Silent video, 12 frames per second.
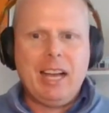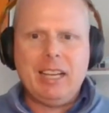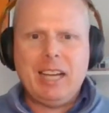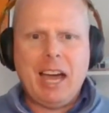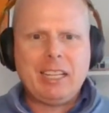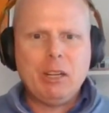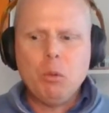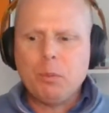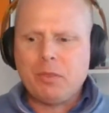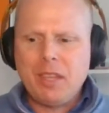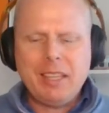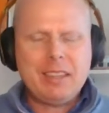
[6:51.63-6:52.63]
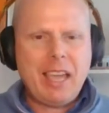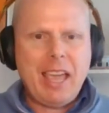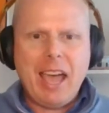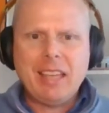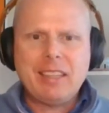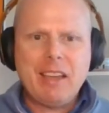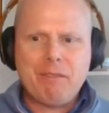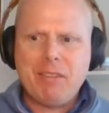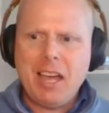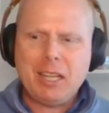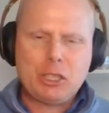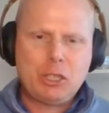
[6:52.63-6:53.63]
I don't think they had
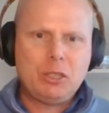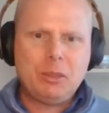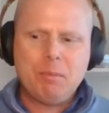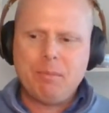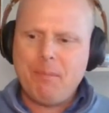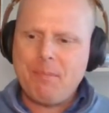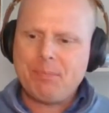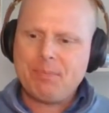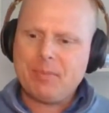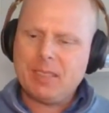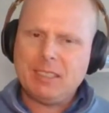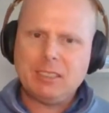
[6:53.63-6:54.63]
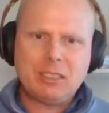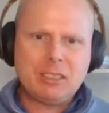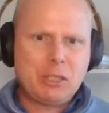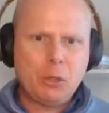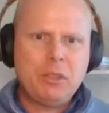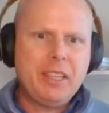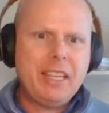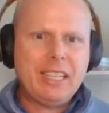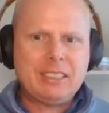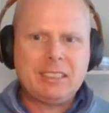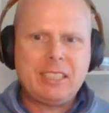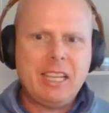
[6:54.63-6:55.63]
that factor to the
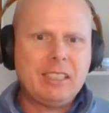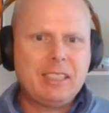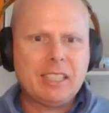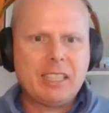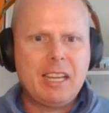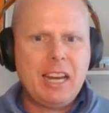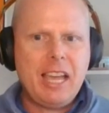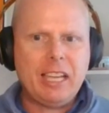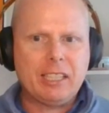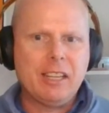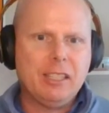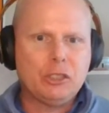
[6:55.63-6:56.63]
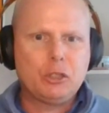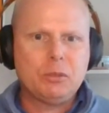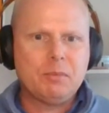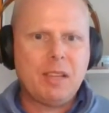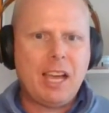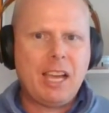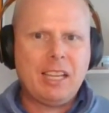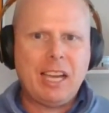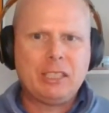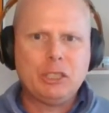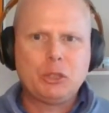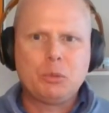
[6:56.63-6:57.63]
extent that Connect does.
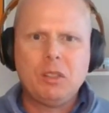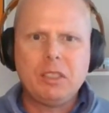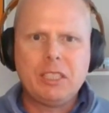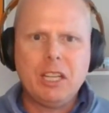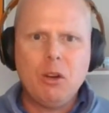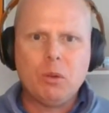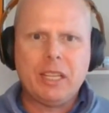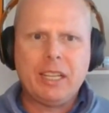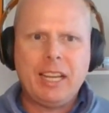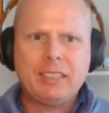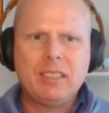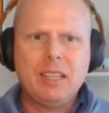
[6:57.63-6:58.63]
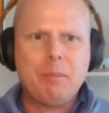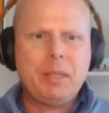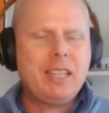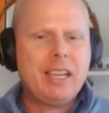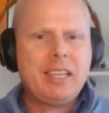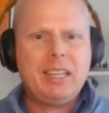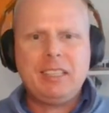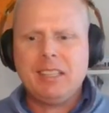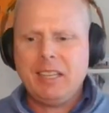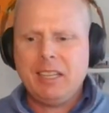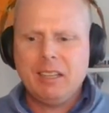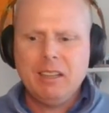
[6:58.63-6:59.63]
I just really don't. And that's not me taking
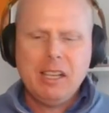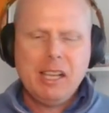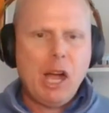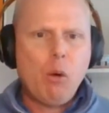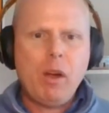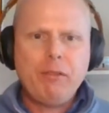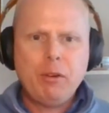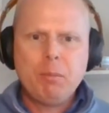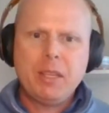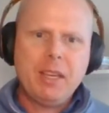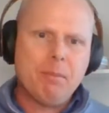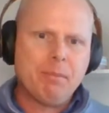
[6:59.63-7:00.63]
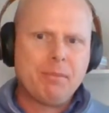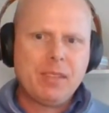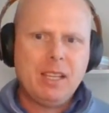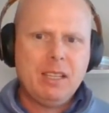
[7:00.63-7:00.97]
anything away from them.